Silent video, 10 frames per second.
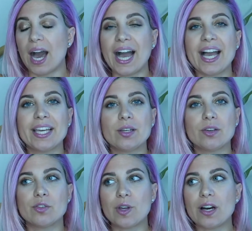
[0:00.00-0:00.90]
I
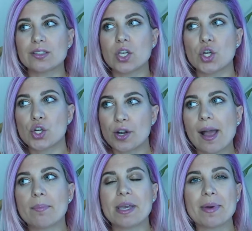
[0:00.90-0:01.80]
felt
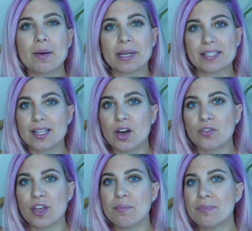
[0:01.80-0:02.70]
crappy about
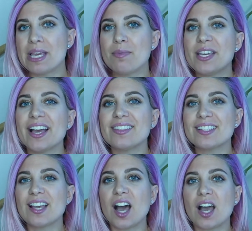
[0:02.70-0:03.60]
myself, and maybe at
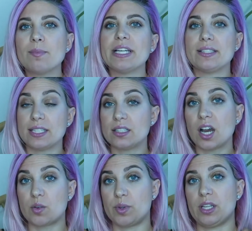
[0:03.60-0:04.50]
the time I did
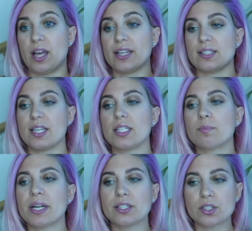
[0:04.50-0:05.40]
not realize this,
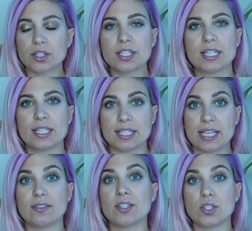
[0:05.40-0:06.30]
but I started to
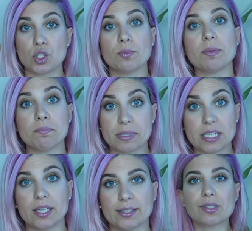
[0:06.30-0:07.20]
date this human
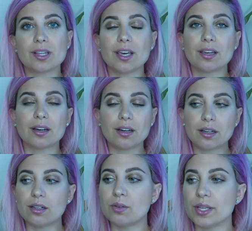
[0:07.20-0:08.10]
being. I was like,
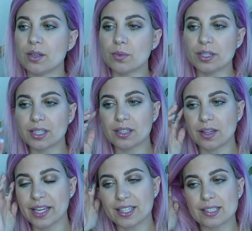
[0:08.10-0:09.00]
oh, he really
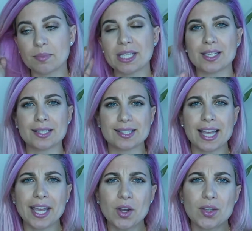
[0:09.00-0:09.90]
likes me, he's
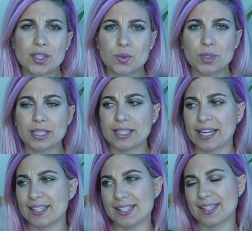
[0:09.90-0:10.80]
saying all these really
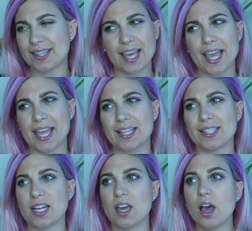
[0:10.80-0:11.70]
nice
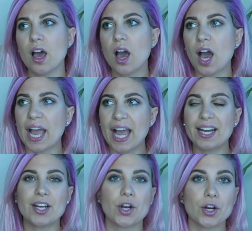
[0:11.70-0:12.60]
things, and I
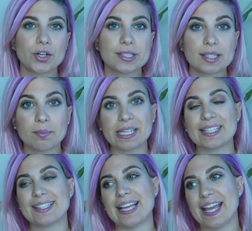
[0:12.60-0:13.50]
hadn't heard
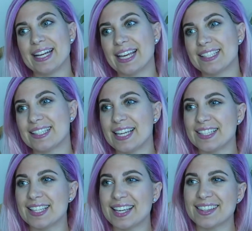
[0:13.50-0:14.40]
somebody say nice
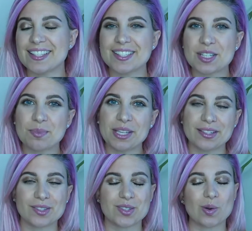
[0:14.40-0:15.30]
things like this to me
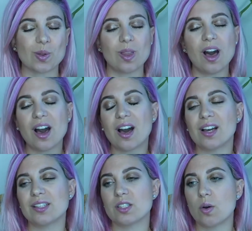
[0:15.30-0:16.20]
in so
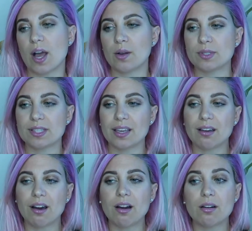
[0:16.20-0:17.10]
long, so I was
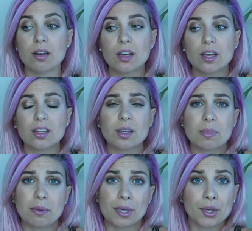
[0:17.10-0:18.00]
like, oh, like
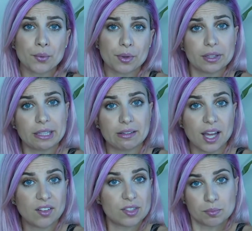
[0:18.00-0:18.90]
maybe he really
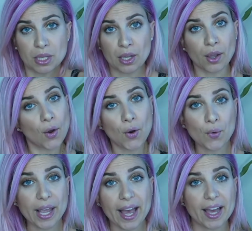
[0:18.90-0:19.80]
loves me,
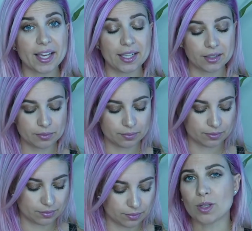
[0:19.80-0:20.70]
okay.
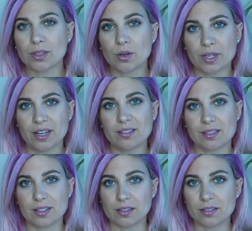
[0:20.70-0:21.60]
Well, no one
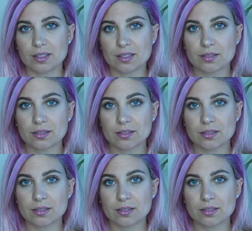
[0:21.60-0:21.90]
else does.